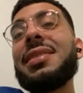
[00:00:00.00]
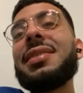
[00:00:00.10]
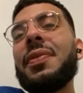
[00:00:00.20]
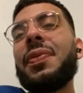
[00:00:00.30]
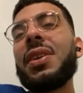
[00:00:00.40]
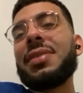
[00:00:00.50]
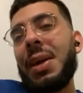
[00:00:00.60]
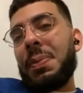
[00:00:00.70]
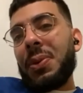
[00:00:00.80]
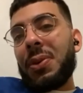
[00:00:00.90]
just
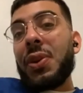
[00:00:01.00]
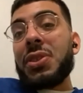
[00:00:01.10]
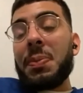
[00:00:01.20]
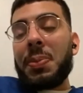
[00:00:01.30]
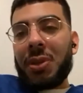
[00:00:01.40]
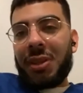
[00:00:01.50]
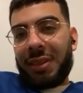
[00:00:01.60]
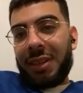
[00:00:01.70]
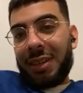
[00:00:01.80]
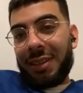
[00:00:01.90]
for example,
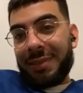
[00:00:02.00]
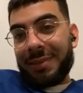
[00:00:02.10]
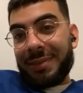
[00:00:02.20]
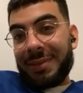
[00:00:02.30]
Christian Pulisic,